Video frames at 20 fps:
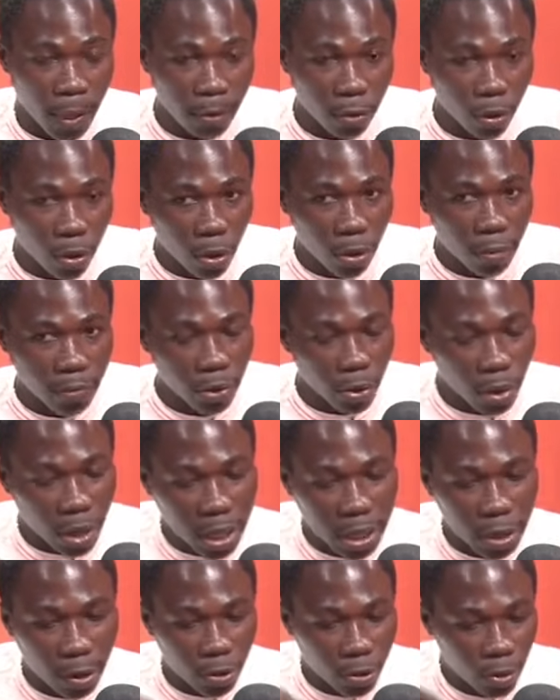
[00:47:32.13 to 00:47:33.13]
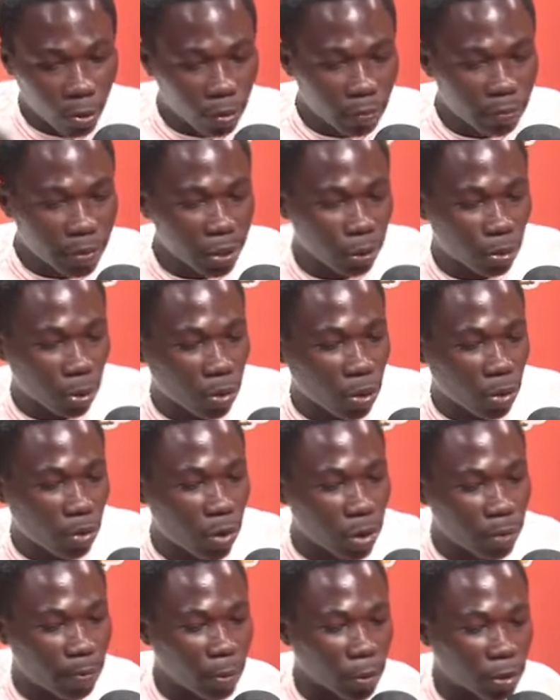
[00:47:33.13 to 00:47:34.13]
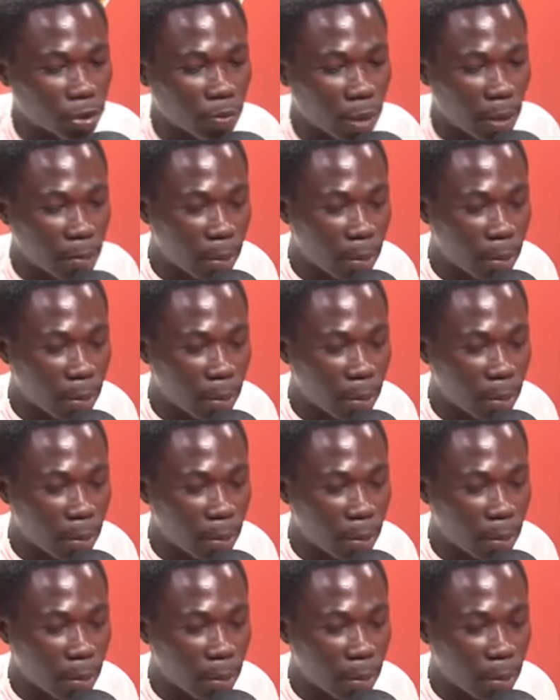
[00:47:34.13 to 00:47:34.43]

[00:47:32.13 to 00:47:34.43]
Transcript: Do me, or eh, or no, be. John, I call the postman.